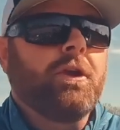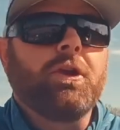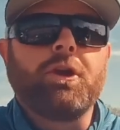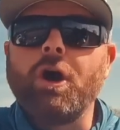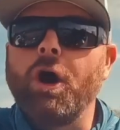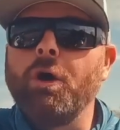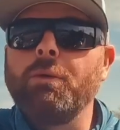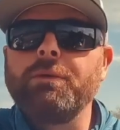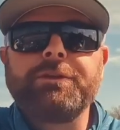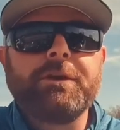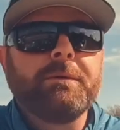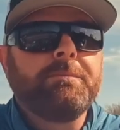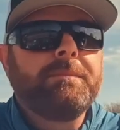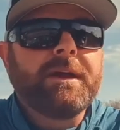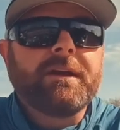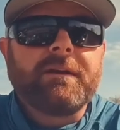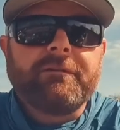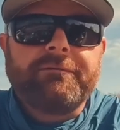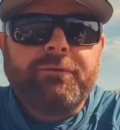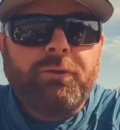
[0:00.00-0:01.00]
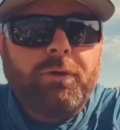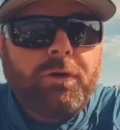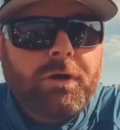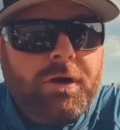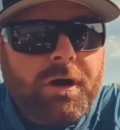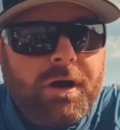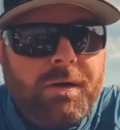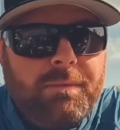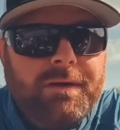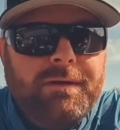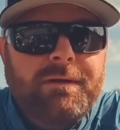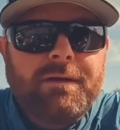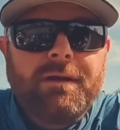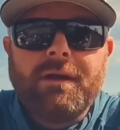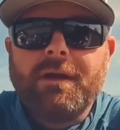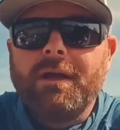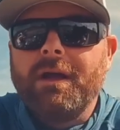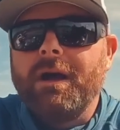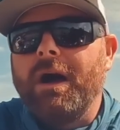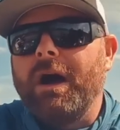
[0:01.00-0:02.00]
go with your bigger fluorocarbon.
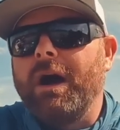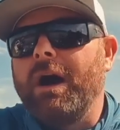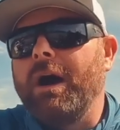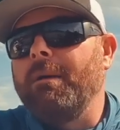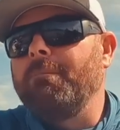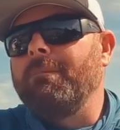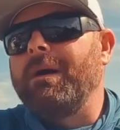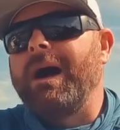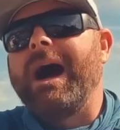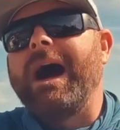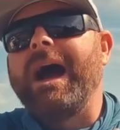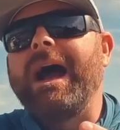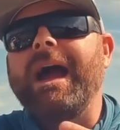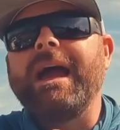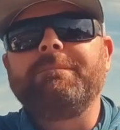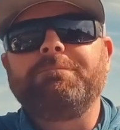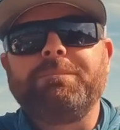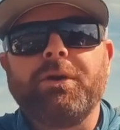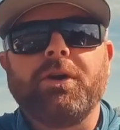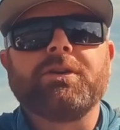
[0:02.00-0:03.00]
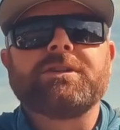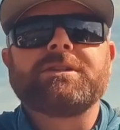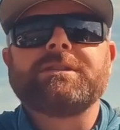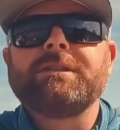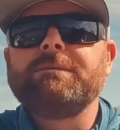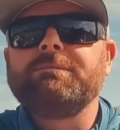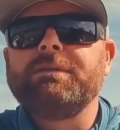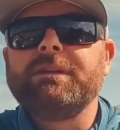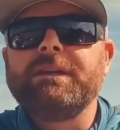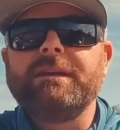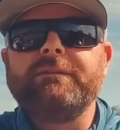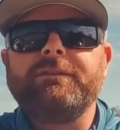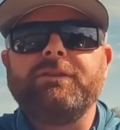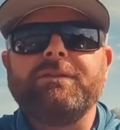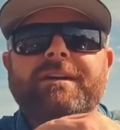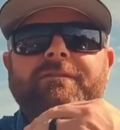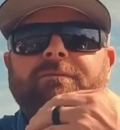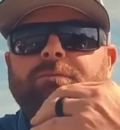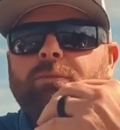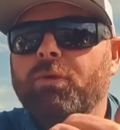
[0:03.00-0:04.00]
Um, I personally believe
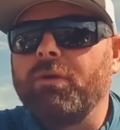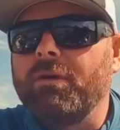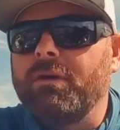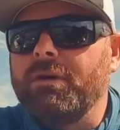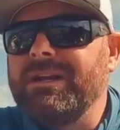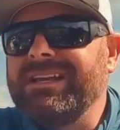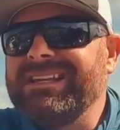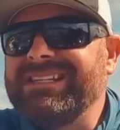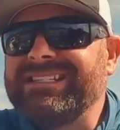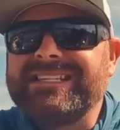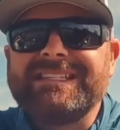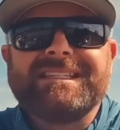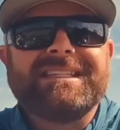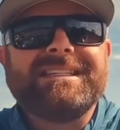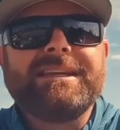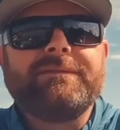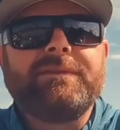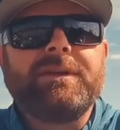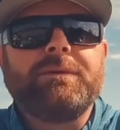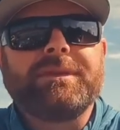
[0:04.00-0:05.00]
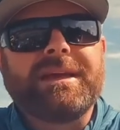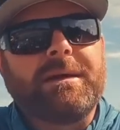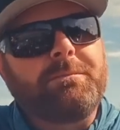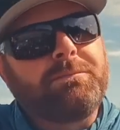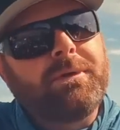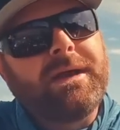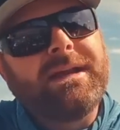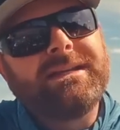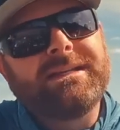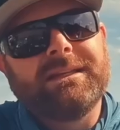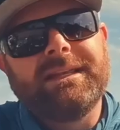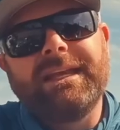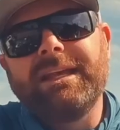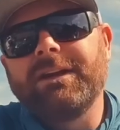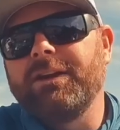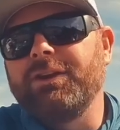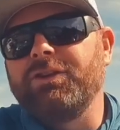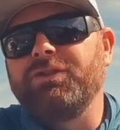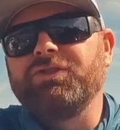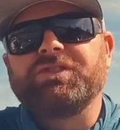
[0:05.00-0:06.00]
you have more sensitivity with that braid to
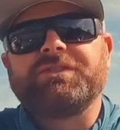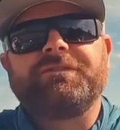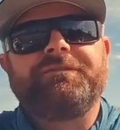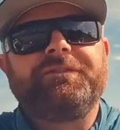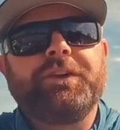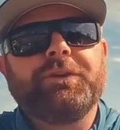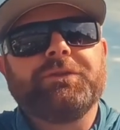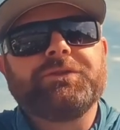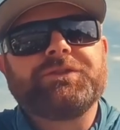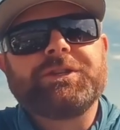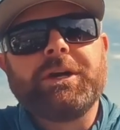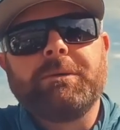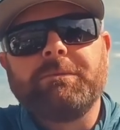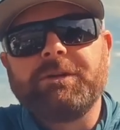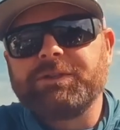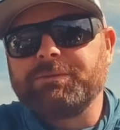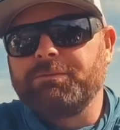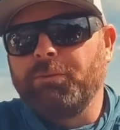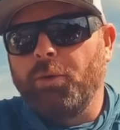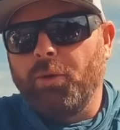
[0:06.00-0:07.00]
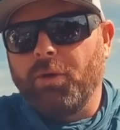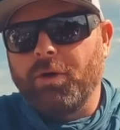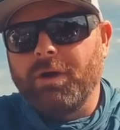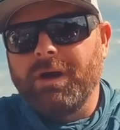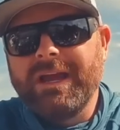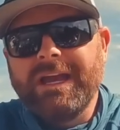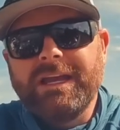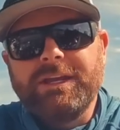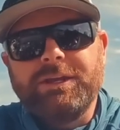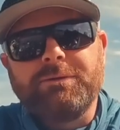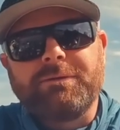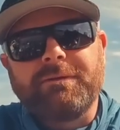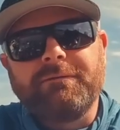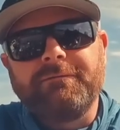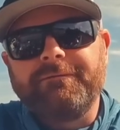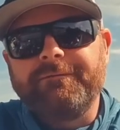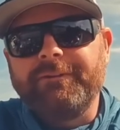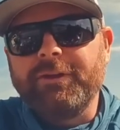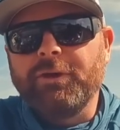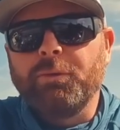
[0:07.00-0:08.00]
leader. You can just feel so much more. You can
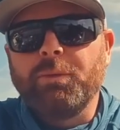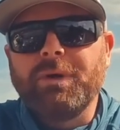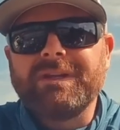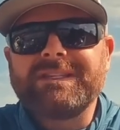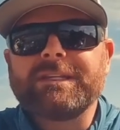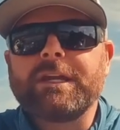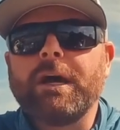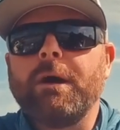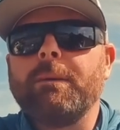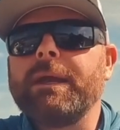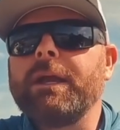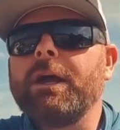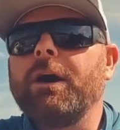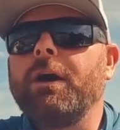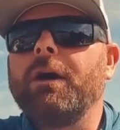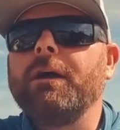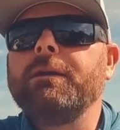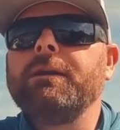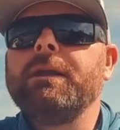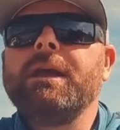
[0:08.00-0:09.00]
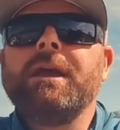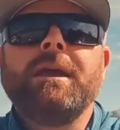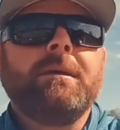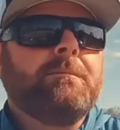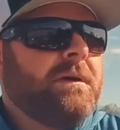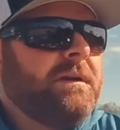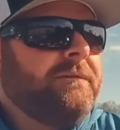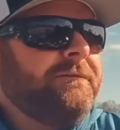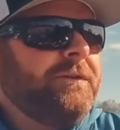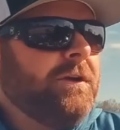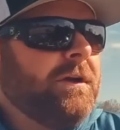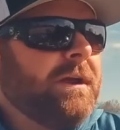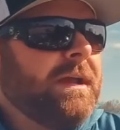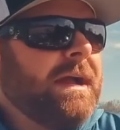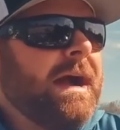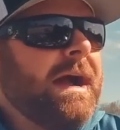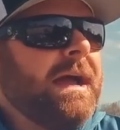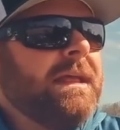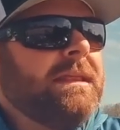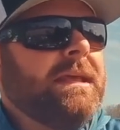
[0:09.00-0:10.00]
feel what's going on. But if you're a
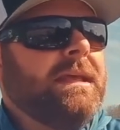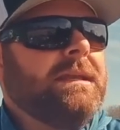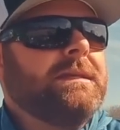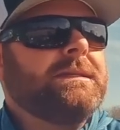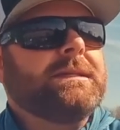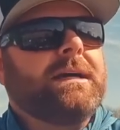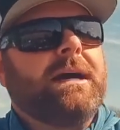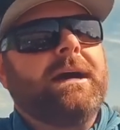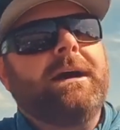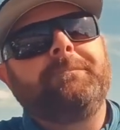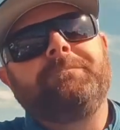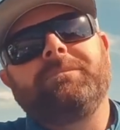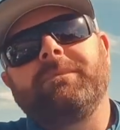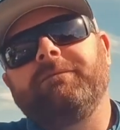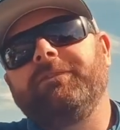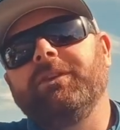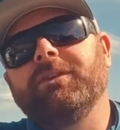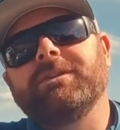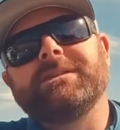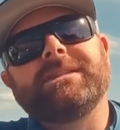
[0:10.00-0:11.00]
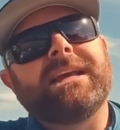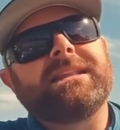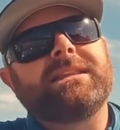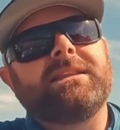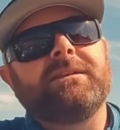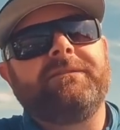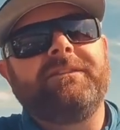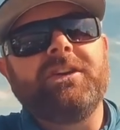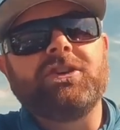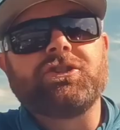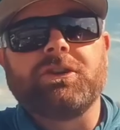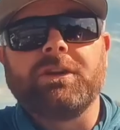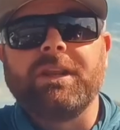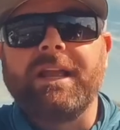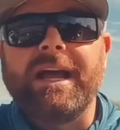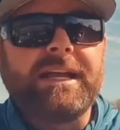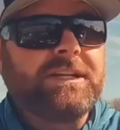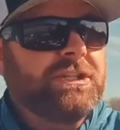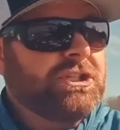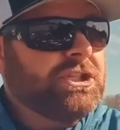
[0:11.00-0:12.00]
guy that um, feels like the fish are
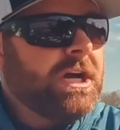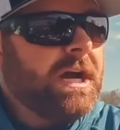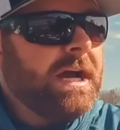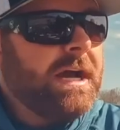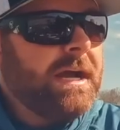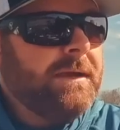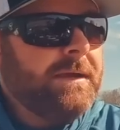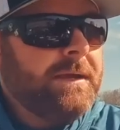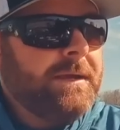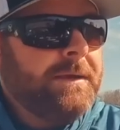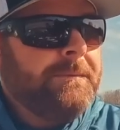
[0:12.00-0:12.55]
line shy,